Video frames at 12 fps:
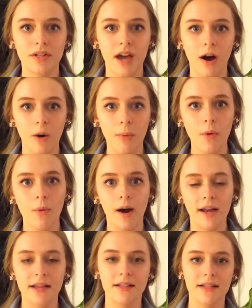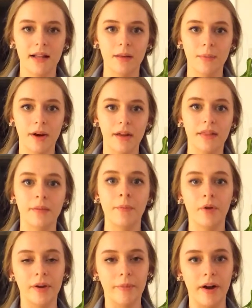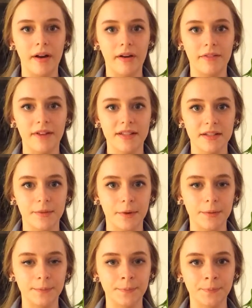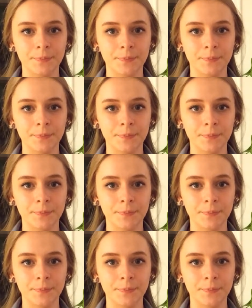to help Hawaii celebrate the Marine Monarch Festival.